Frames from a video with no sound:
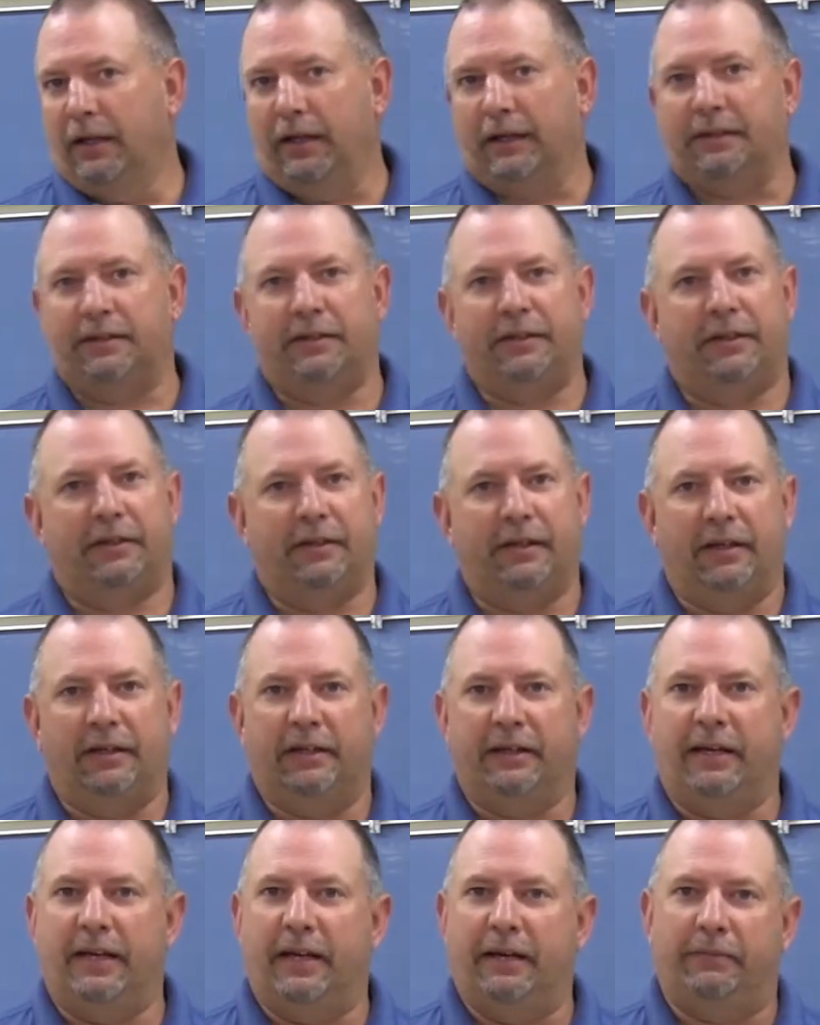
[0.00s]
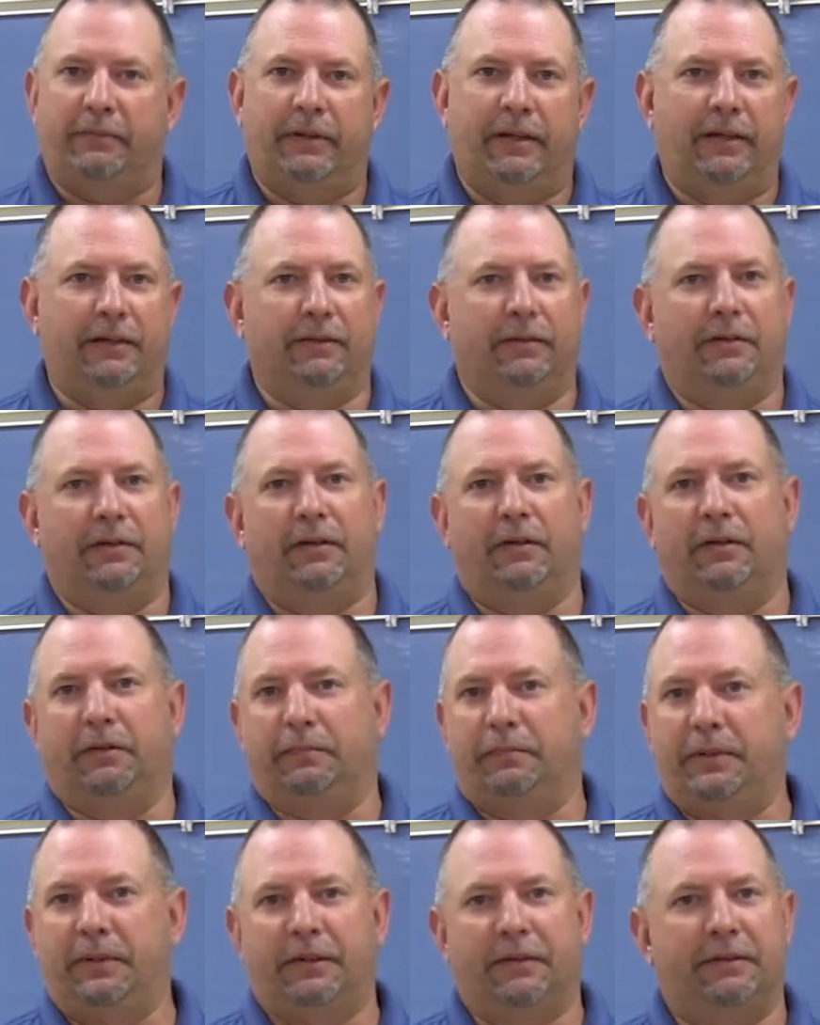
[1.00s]
exterior on the Camp Randall and all
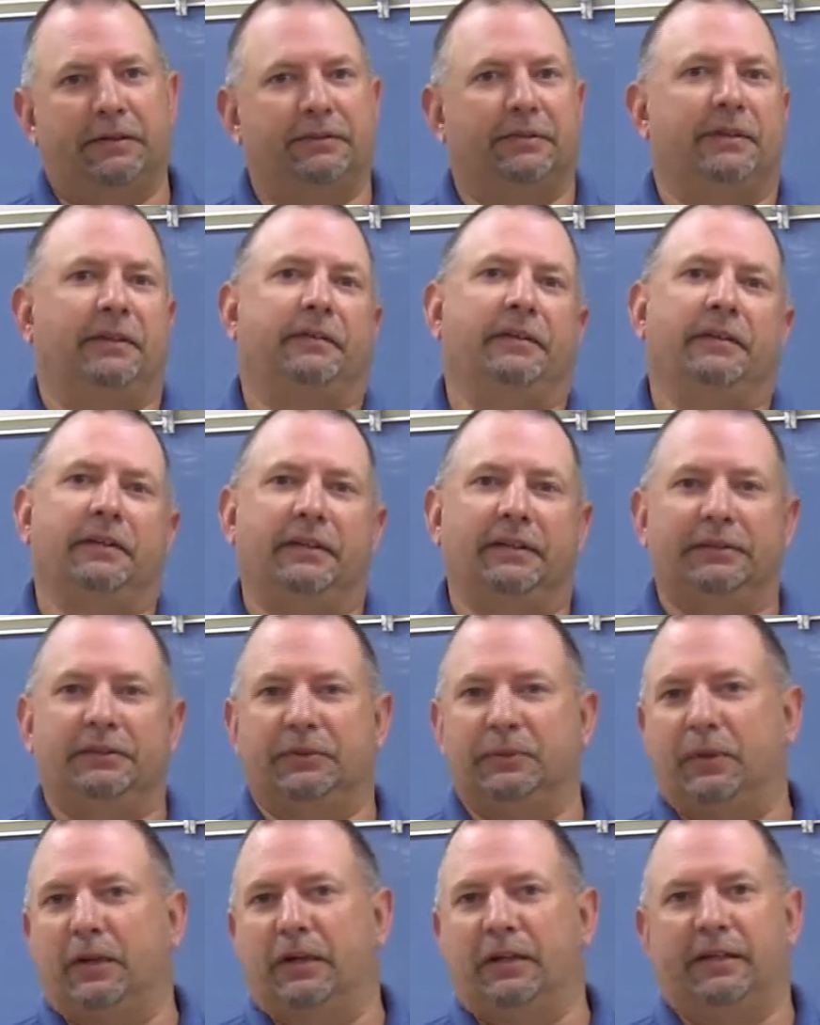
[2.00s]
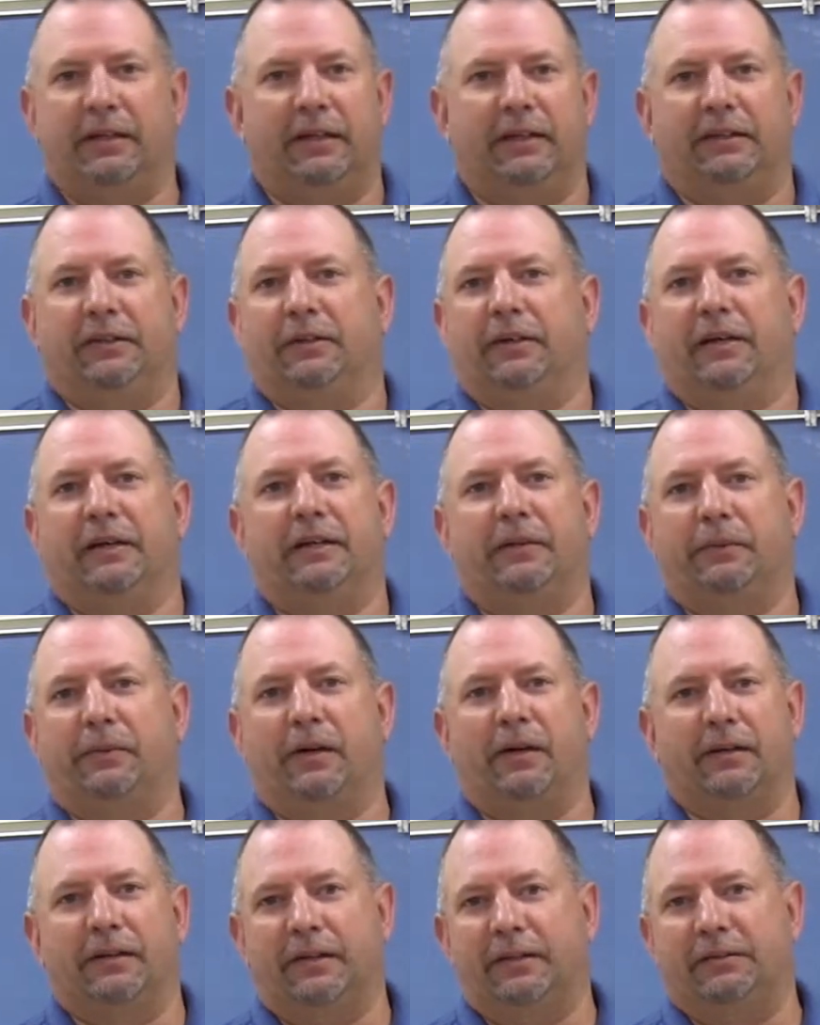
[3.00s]
the piers and everything as you walk in, you know, I can
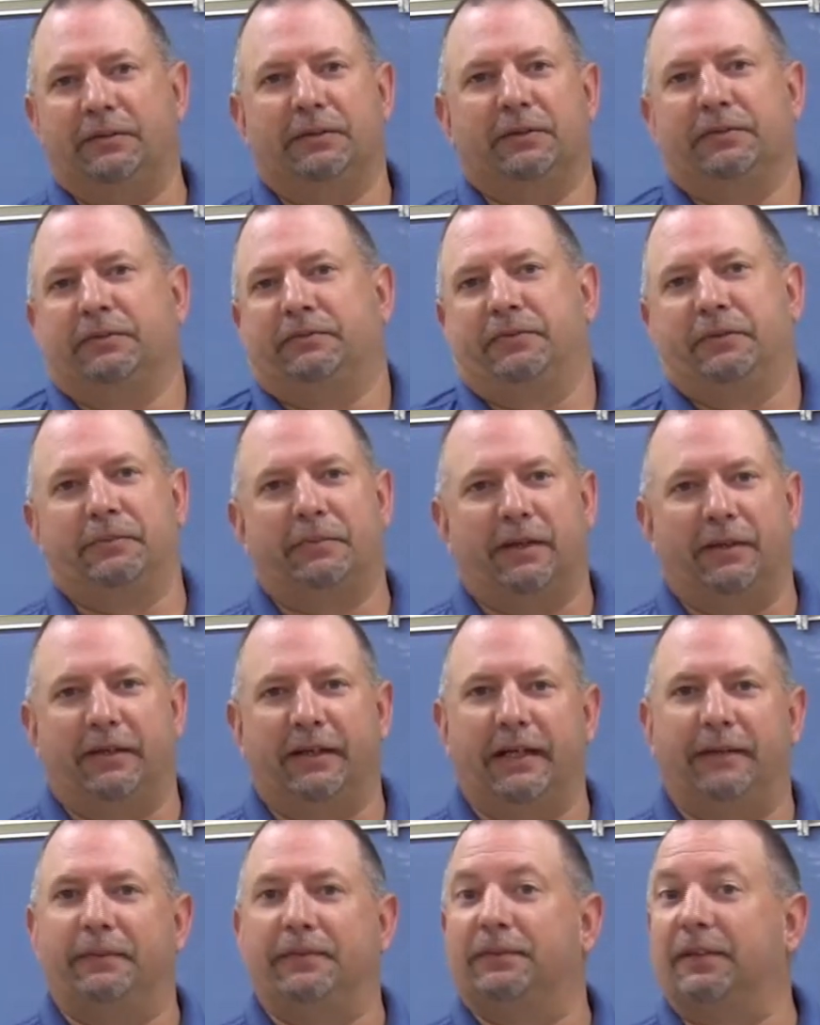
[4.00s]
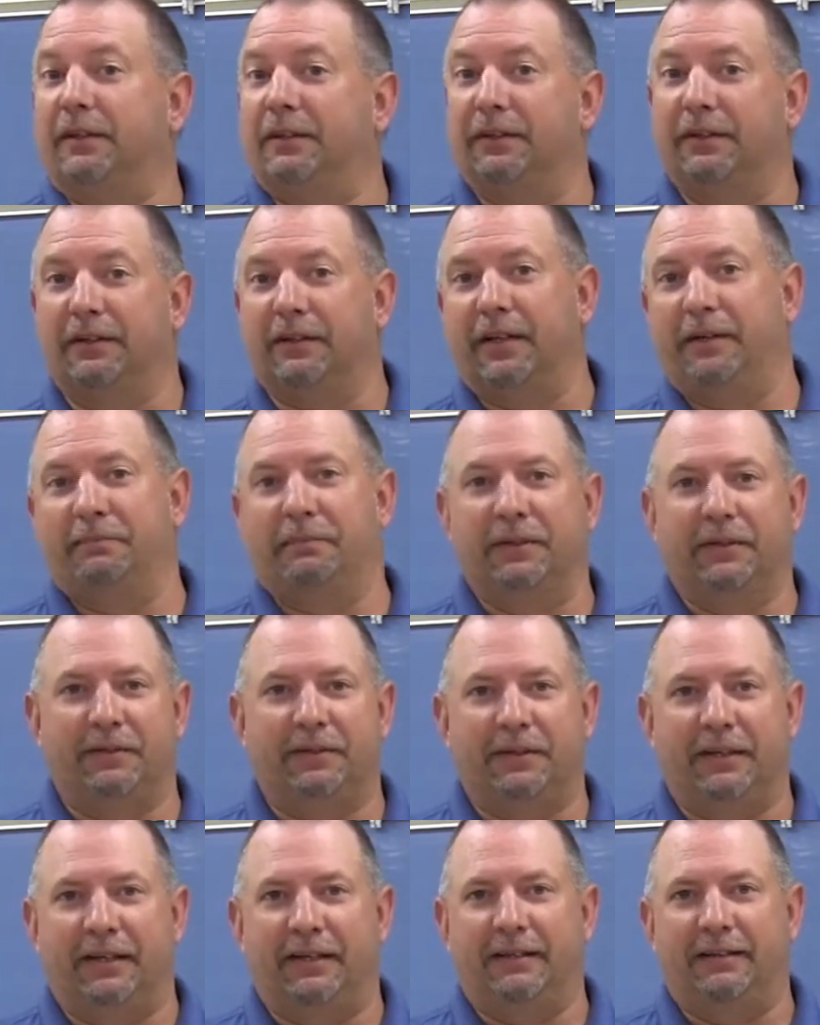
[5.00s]
walk into a football game and say, look, I
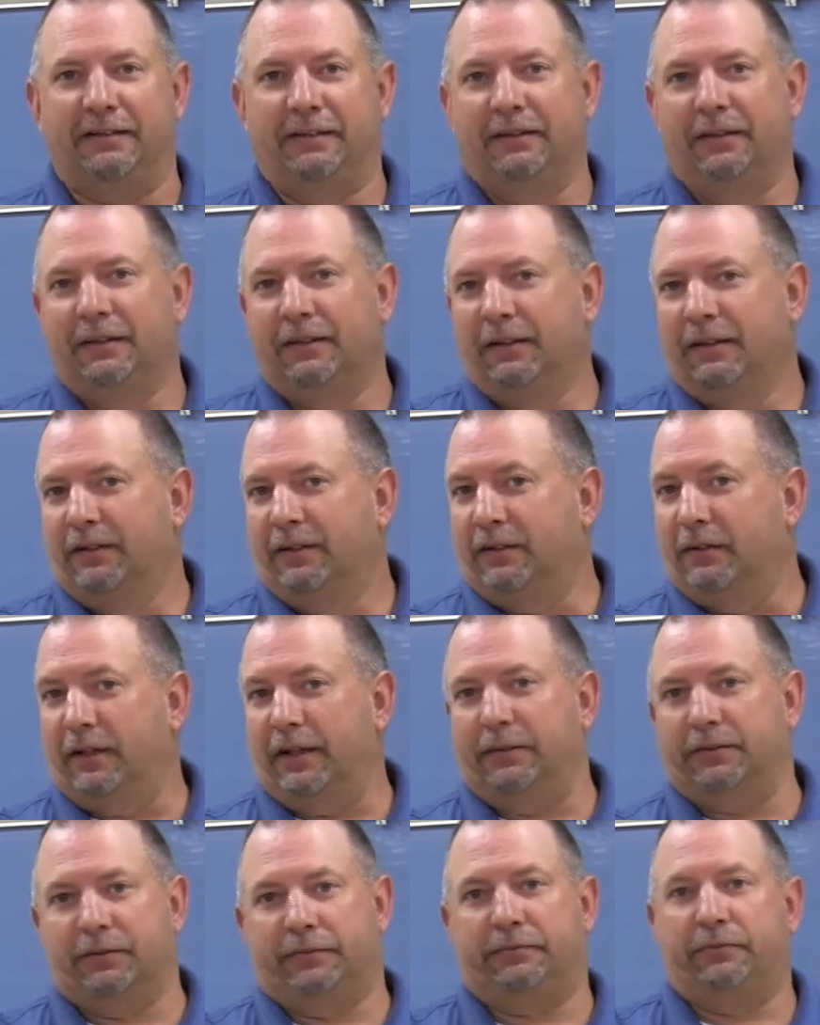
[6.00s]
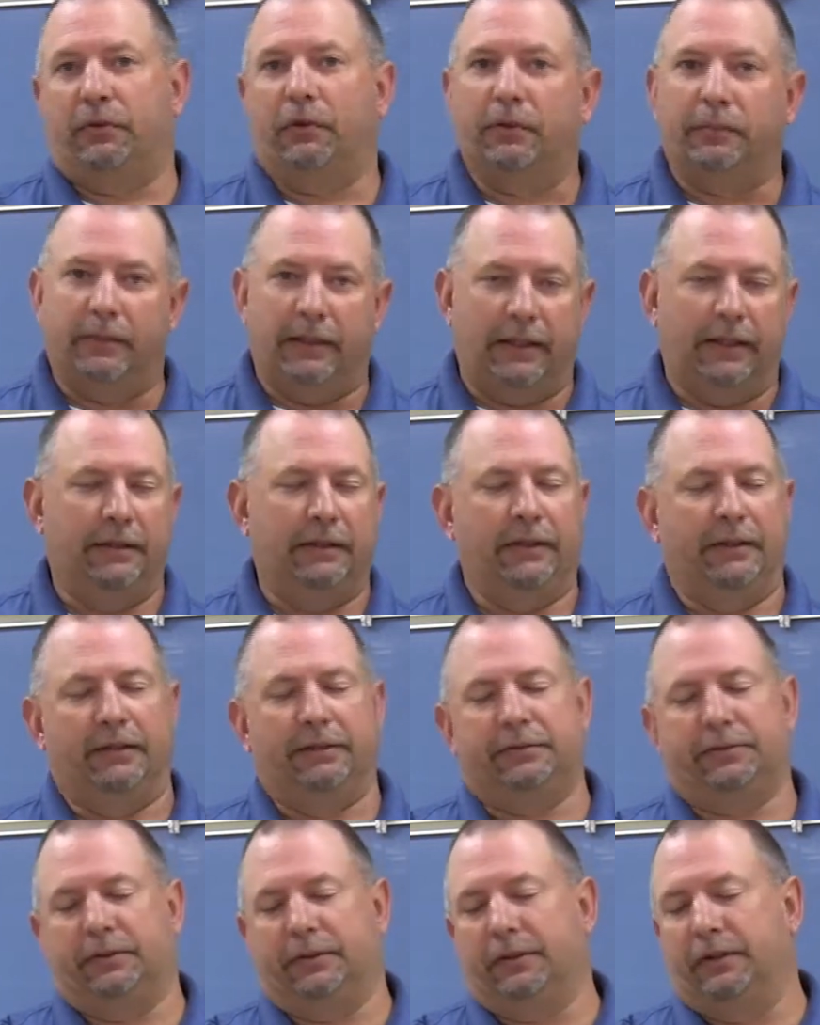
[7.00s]
built that, or I was a foreman on
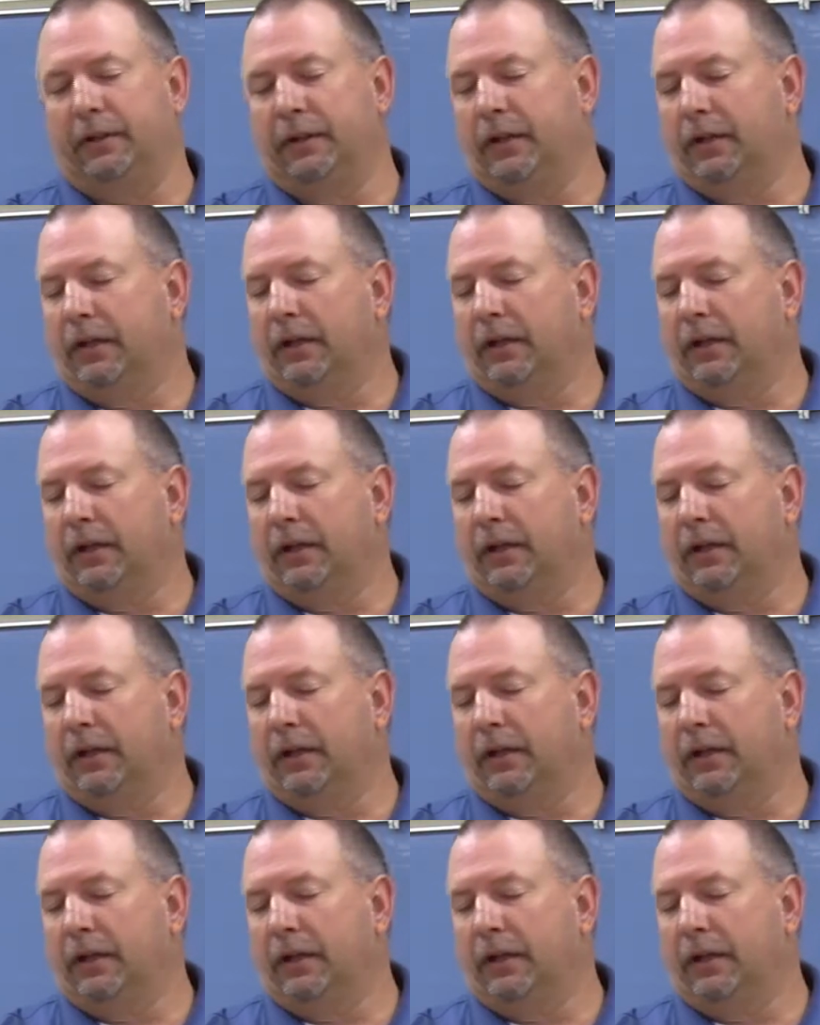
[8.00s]
this, or